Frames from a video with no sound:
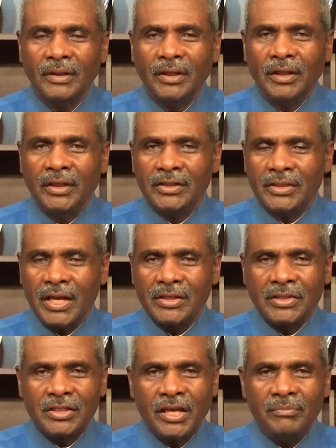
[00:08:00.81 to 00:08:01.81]
And as I
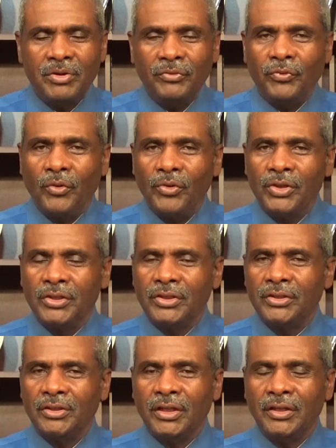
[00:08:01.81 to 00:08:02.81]
said before in
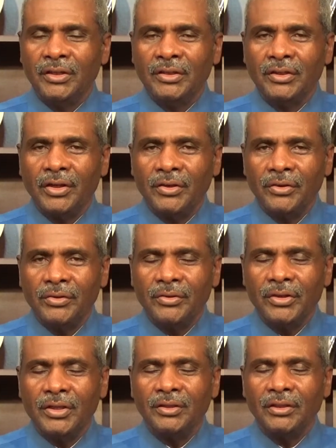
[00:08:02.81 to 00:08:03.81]
an, in an
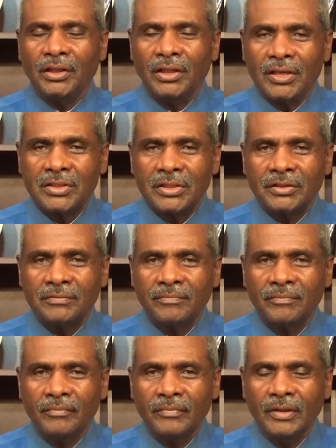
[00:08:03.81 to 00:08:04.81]
earlier lesson,
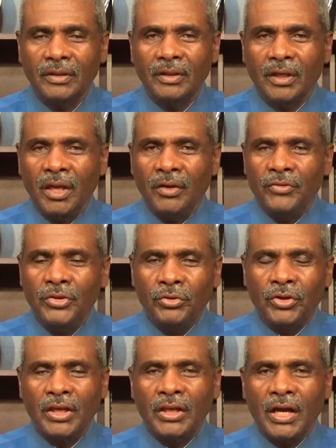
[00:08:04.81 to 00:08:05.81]
if you
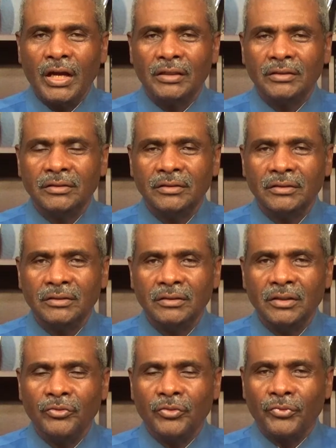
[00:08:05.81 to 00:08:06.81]
cannot
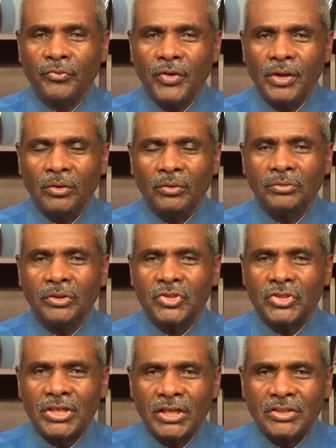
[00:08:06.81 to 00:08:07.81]
fulfill the
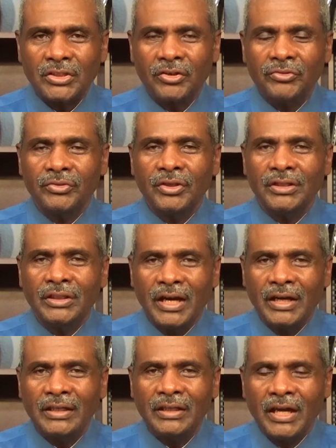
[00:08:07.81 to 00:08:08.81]

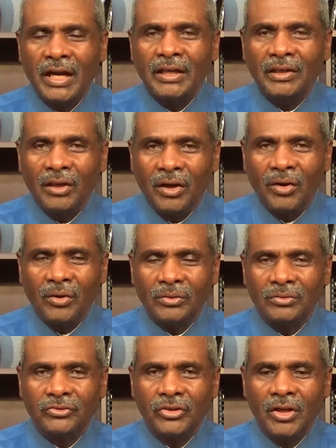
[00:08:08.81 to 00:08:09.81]
699
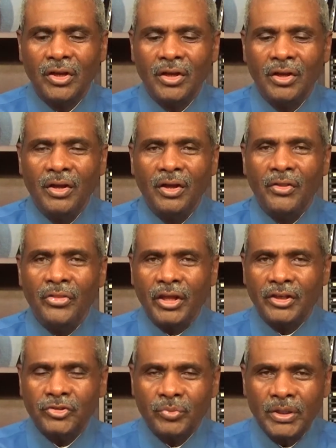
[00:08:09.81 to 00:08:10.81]
laws that
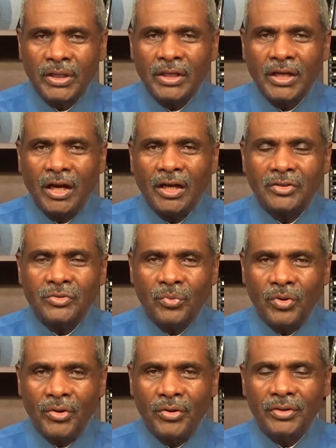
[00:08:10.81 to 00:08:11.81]
is within God's
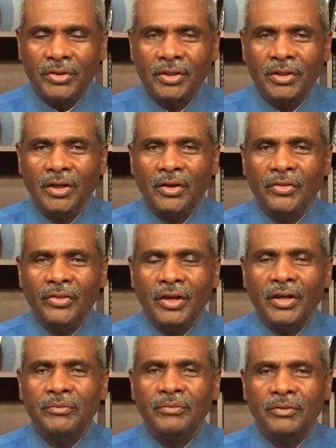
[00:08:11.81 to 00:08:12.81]
word,
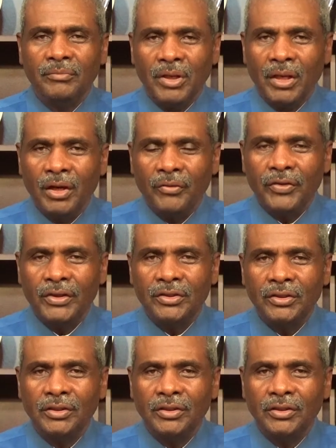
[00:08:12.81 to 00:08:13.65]
then, beloved,